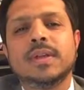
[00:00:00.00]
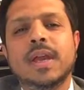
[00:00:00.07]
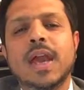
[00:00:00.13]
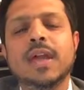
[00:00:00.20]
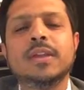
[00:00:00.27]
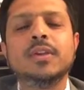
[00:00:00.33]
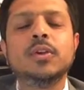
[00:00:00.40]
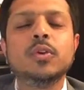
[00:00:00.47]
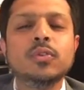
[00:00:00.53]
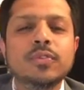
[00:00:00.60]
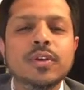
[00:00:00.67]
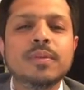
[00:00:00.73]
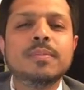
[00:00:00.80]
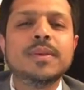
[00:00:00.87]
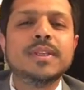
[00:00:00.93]
and you
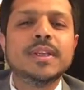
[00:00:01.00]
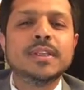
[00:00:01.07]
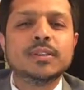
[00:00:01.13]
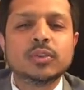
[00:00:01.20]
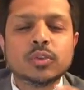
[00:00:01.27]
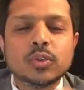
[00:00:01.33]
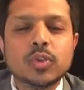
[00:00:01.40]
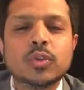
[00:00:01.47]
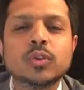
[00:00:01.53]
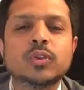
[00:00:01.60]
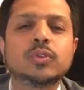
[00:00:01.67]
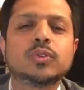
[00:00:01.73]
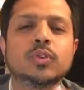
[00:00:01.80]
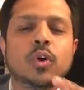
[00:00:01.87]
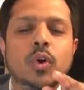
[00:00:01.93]
will be the
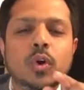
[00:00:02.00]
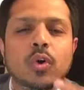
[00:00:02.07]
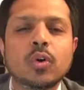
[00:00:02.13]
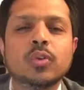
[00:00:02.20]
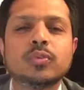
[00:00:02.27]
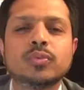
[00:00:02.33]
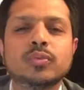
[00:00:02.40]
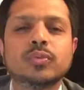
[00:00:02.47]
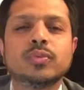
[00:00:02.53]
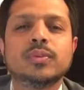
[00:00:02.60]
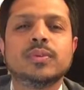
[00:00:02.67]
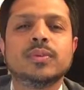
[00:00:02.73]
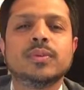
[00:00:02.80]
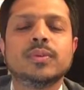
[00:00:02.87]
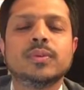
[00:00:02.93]
source of
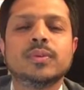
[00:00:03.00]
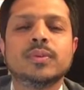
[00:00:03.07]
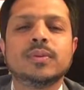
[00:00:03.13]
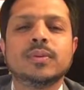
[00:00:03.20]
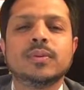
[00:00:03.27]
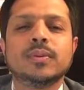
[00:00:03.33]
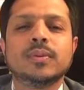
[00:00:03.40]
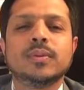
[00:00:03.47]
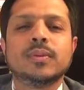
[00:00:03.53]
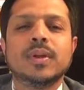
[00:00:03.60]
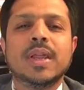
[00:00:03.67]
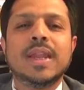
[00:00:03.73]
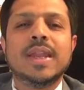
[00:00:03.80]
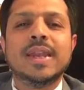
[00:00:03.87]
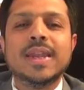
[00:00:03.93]

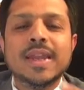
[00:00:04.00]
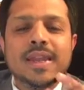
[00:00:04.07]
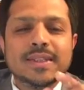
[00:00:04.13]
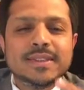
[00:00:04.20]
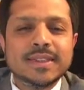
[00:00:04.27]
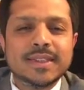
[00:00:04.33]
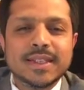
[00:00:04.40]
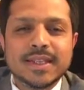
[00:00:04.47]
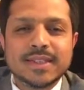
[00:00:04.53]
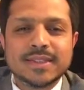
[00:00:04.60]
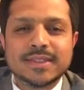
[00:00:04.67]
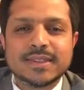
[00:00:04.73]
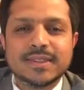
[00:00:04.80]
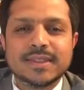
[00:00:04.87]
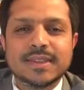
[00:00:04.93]

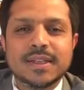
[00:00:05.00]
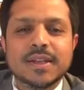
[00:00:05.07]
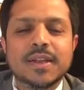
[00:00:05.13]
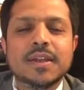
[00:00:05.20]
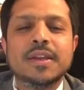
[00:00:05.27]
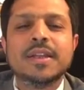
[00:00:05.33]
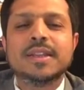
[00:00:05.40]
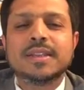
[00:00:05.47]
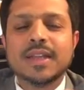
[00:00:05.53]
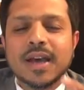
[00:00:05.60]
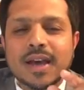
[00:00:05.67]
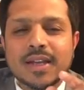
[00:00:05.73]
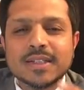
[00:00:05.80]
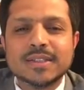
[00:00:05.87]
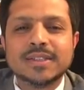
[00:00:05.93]
laziness,
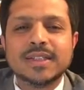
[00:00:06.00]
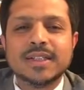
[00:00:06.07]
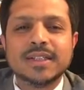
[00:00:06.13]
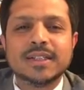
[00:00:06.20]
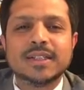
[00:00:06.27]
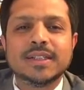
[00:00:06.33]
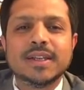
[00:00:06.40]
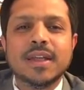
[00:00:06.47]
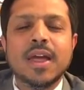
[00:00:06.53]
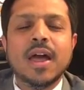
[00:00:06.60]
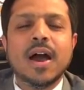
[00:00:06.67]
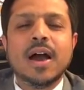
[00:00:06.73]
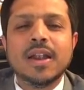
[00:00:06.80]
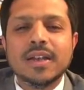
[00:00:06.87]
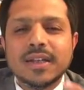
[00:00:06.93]
lethargic,
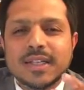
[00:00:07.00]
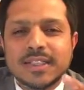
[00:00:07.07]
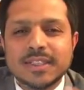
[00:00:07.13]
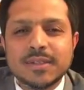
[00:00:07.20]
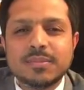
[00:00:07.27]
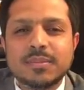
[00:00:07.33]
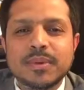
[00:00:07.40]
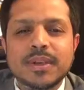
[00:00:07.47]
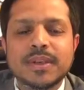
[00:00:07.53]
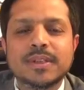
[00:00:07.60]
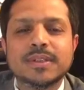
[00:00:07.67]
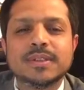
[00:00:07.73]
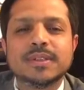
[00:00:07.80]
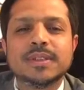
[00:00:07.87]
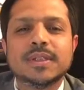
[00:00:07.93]

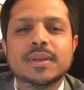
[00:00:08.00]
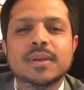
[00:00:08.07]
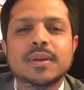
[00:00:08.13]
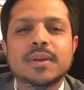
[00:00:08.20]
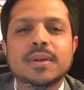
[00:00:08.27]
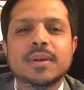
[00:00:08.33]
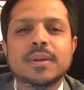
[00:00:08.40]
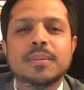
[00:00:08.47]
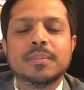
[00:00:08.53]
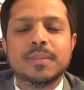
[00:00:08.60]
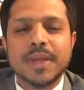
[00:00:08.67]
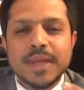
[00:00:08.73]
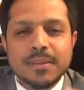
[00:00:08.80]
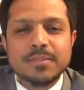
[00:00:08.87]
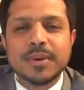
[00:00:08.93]
undisciplined
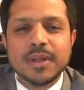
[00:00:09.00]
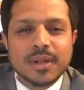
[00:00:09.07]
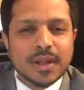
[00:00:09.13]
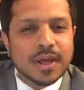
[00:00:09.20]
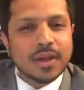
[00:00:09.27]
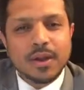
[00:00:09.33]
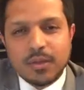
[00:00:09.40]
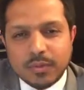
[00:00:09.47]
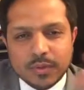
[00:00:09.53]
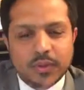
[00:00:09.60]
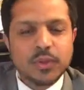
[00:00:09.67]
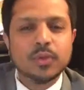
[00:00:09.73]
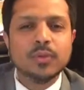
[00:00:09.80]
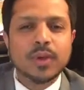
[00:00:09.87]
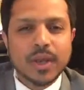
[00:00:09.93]
people around
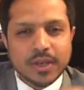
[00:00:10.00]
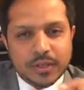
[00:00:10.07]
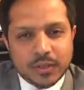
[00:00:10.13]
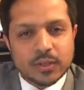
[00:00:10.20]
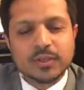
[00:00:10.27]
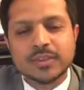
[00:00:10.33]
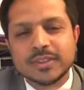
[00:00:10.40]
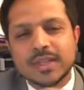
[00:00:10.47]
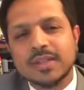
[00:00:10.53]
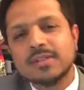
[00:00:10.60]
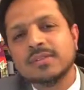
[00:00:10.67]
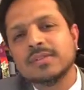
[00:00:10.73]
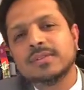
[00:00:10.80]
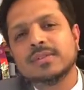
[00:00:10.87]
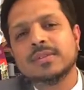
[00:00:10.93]
you and
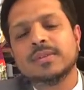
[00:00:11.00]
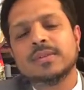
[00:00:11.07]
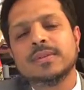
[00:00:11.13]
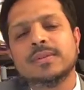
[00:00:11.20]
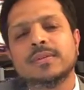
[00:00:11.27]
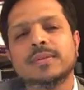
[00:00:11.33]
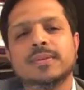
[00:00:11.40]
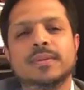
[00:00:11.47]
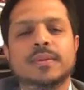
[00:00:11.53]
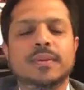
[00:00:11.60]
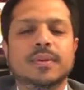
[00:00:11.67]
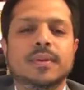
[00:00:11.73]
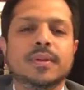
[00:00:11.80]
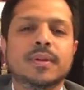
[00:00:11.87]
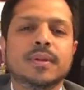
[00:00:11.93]
yourself.
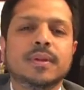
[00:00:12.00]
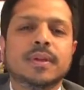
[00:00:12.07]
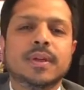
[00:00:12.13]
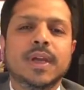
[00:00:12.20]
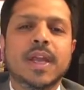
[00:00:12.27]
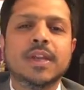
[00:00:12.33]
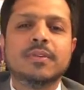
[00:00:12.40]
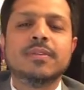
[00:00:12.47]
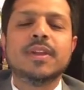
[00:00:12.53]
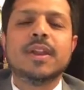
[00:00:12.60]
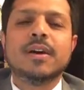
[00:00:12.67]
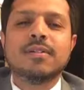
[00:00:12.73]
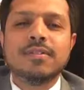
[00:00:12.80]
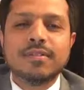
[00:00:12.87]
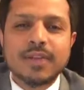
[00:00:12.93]
It will
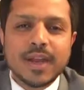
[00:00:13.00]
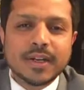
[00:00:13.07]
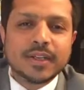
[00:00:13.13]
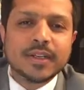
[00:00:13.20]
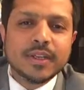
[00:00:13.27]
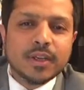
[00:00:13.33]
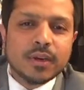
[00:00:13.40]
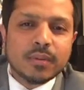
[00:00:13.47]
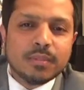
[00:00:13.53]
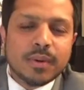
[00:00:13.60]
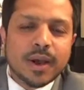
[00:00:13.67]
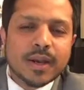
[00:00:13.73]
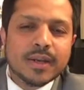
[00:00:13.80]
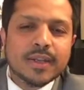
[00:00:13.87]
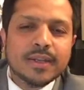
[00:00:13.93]
affect your
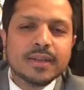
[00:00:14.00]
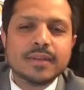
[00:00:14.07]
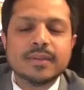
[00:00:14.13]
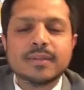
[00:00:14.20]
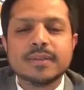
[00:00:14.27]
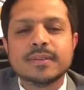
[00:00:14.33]
body.